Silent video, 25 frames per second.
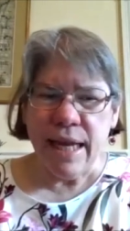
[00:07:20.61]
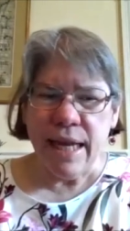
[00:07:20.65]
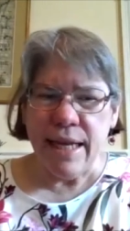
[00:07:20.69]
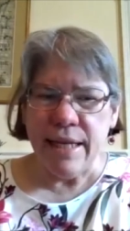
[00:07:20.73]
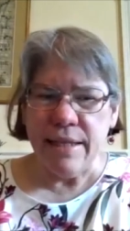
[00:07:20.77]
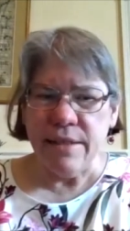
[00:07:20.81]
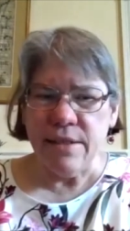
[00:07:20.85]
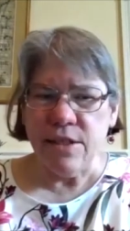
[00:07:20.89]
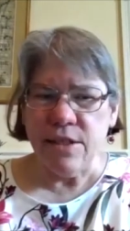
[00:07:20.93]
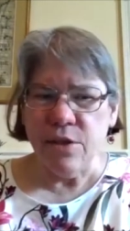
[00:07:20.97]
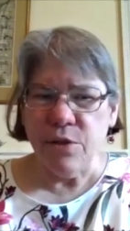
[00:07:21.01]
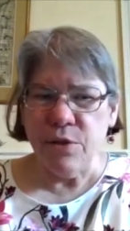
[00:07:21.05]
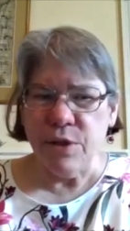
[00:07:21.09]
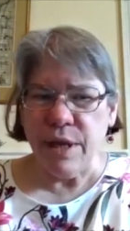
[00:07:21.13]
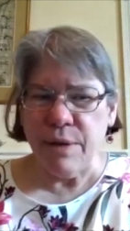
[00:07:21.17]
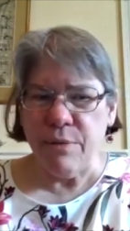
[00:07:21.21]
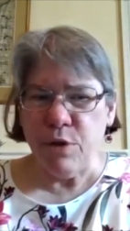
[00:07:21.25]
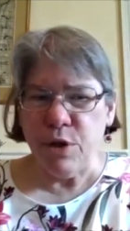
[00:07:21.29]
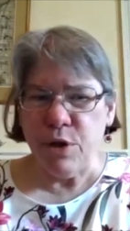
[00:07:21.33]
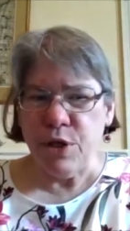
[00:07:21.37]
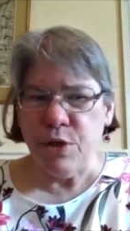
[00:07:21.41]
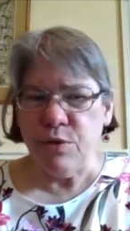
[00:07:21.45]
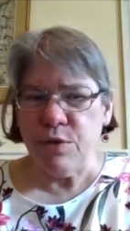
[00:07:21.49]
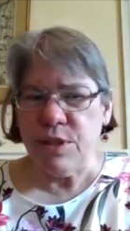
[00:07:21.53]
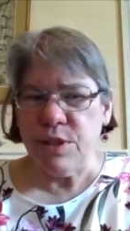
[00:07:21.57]
And so they
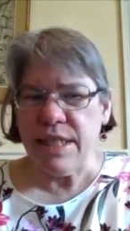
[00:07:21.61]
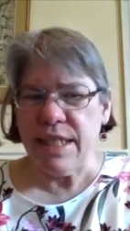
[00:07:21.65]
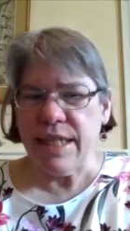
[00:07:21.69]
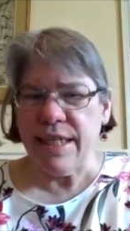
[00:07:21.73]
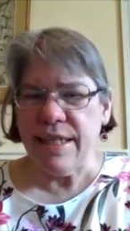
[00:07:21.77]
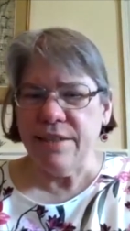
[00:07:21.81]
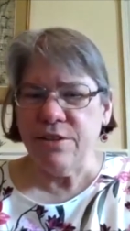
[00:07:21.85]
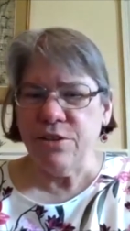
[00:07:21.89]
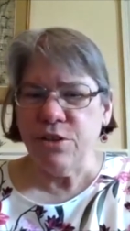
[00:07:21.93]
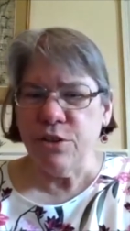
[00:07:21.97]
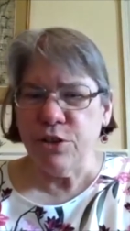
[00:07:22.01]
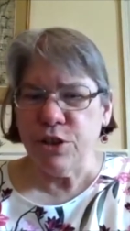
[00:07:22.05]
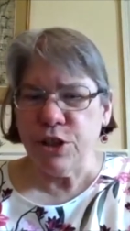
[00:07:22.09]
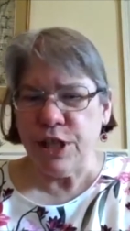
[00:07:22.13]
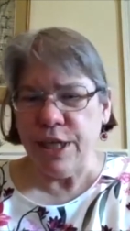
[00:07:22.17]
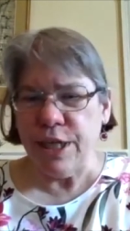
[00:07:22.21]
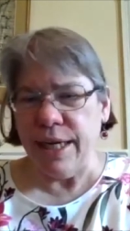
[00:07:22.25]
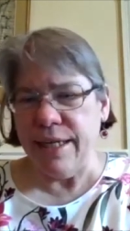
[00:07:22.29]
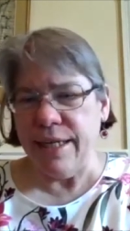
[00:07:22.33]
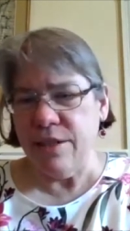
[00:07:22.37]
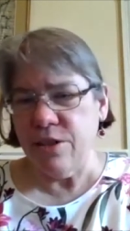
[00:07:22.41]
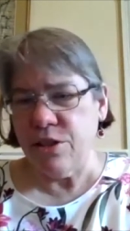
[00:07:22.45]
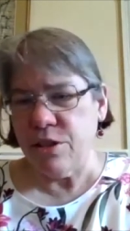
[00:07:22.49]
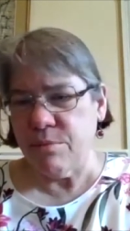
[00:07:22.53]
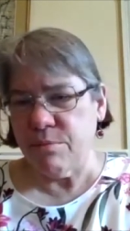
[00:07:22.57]
were used
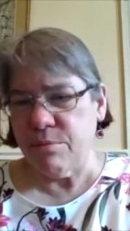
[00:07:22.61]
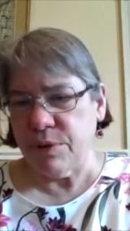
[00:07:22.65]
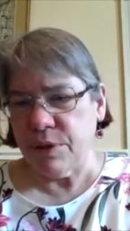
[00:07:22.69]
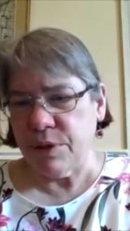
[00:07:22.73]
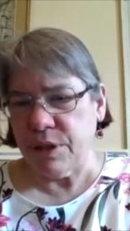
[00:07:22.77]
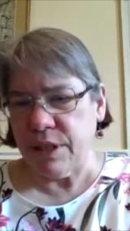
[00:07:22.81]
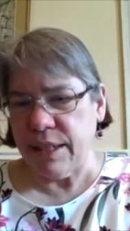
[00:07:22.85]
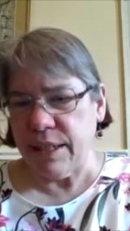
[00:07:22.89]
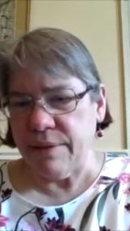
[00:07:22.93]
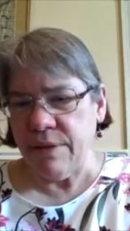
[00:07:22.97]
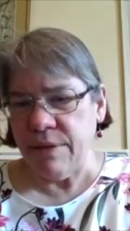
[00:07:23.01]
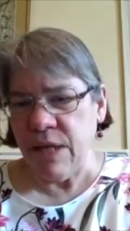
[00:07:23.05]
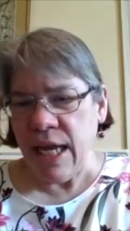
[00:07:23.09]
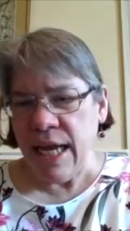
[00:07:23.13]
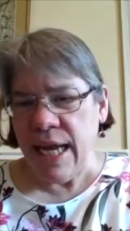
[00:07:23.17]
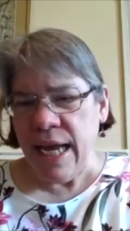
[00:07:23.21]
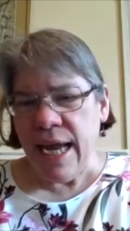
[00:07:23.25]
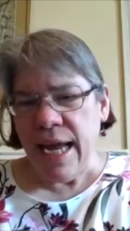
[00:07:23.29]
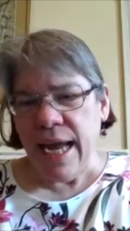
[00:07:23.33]
interchangeably.